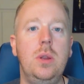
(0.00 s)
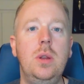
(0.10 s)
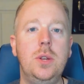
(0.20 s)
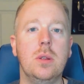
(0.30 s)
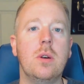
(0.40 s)
you
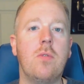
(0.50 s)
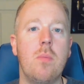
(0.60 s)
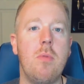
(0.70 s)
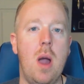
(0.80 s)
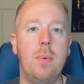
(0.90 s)
need to look
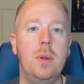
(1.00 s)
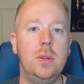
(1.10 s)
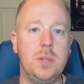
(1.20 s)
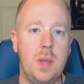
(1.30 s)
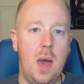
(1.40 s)
for
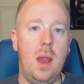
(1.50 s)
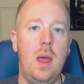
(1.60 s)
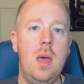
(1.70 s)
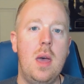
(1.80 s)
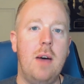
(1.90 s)
properties
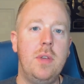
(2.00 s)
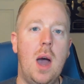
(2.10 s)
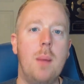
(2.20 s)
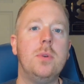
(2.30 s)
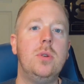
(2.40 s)
that have the
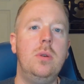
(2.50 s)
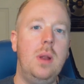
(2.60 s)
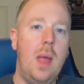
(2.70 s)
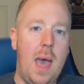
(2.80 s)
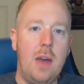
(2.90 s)

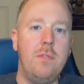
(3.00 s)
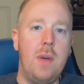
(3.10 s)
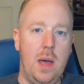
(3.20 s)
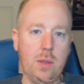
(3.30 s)
opportunity to add